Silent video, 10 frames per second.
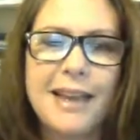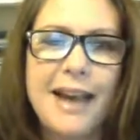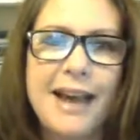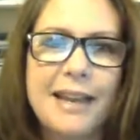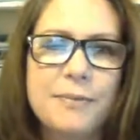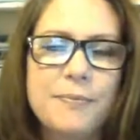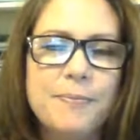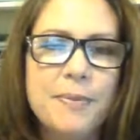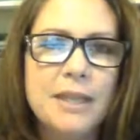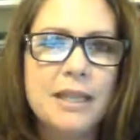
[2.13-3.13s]
Hi,
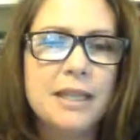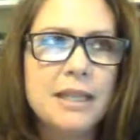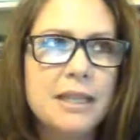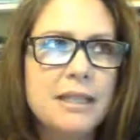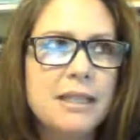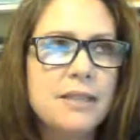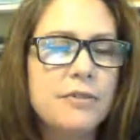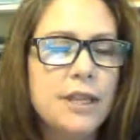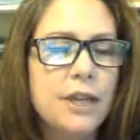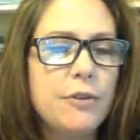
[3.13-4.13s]
this is the
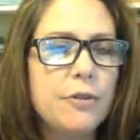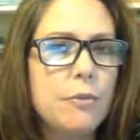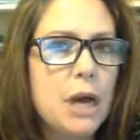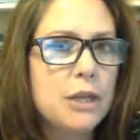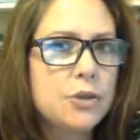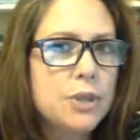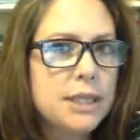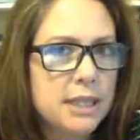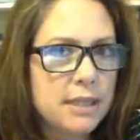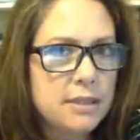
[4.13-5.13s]
video for Module
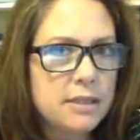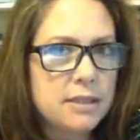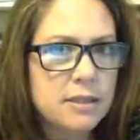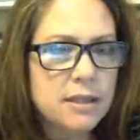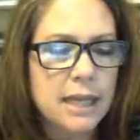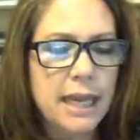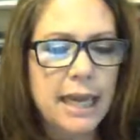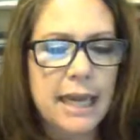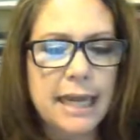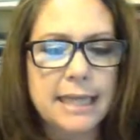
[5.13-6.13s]
6,
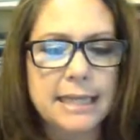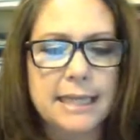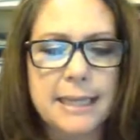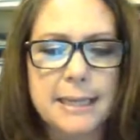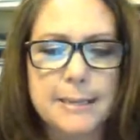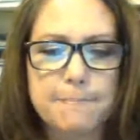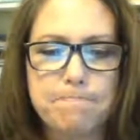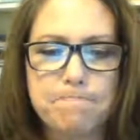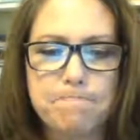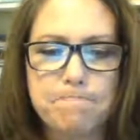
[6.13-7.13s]
and
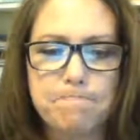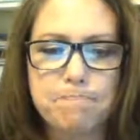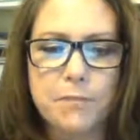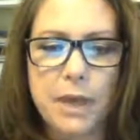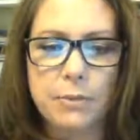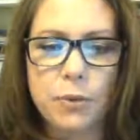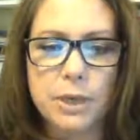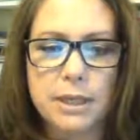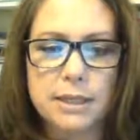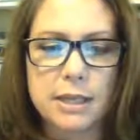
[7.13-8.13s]
I'm
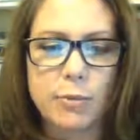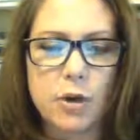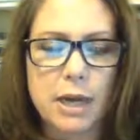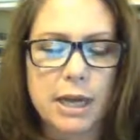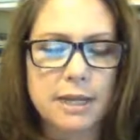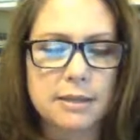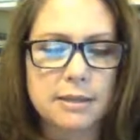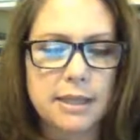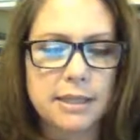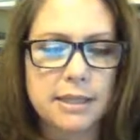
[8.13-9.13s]
going to summarize,
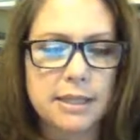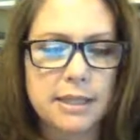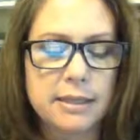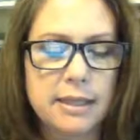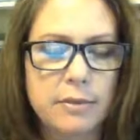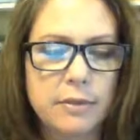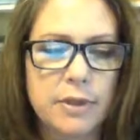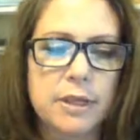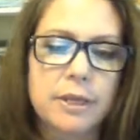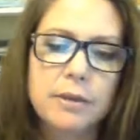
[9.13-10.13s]
let's see, some of
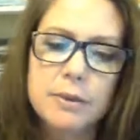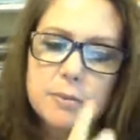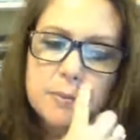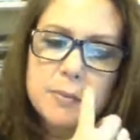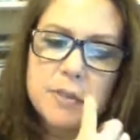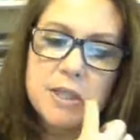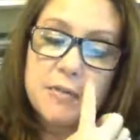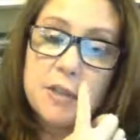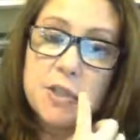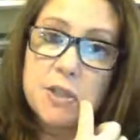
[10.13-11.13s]
the
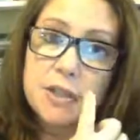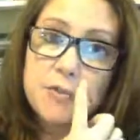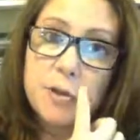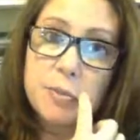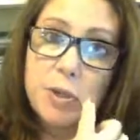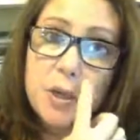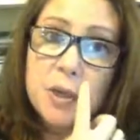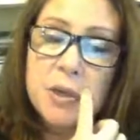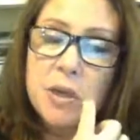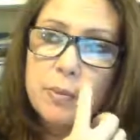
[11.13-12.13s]
stuff that you did for the
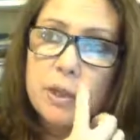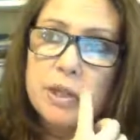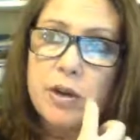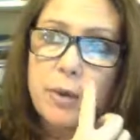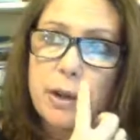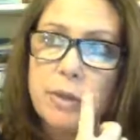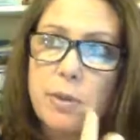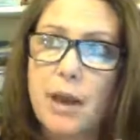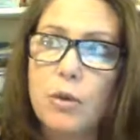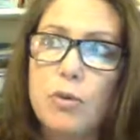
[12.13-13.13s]
book. I'm going to talk about
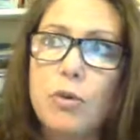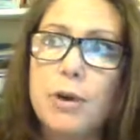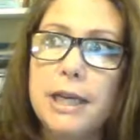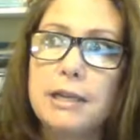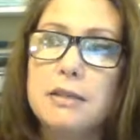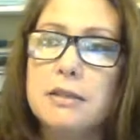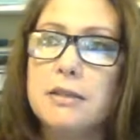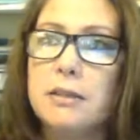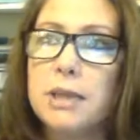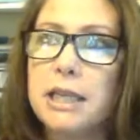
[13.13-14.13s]
the PowerPoints,
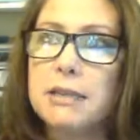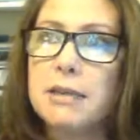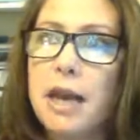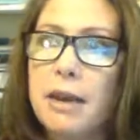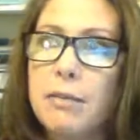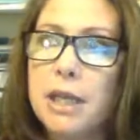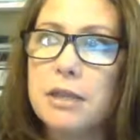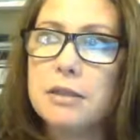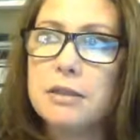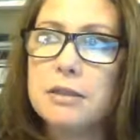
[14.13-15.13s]
some of the
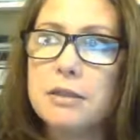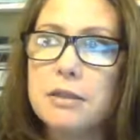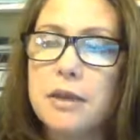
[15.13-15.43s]
assignments,